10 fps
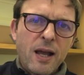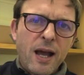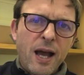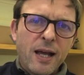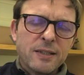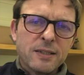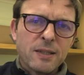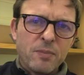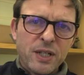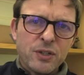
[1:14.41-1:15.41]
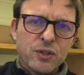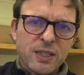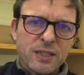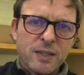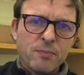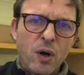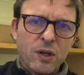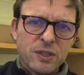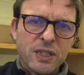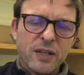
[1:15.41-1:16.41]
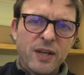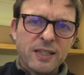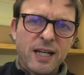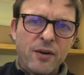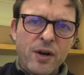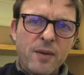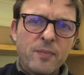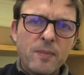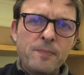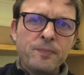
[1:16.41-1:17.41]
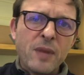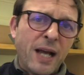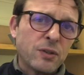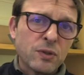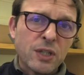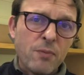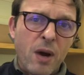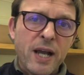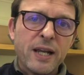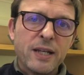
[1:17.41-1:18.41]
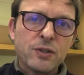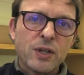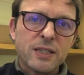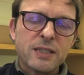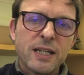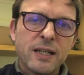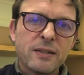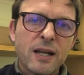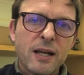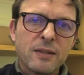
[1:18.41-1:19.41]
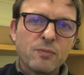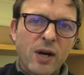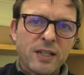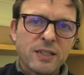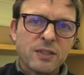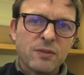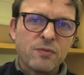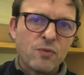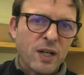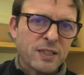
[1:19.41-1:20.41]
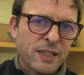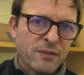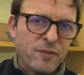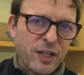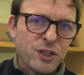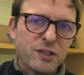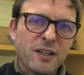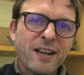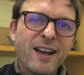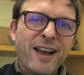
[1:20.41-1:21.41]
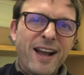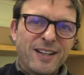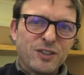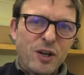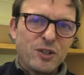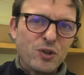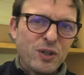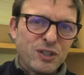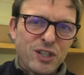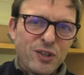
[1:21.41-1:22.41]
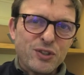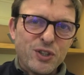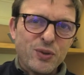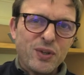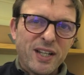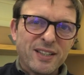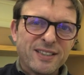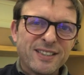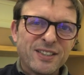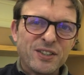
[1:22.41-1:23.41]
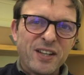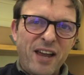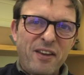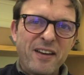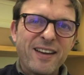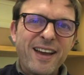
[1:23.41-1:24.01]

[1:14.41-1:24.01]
and as somebody interested in policy in that area, and also my interest in and practice of writing fiction. And so it joins those two things together.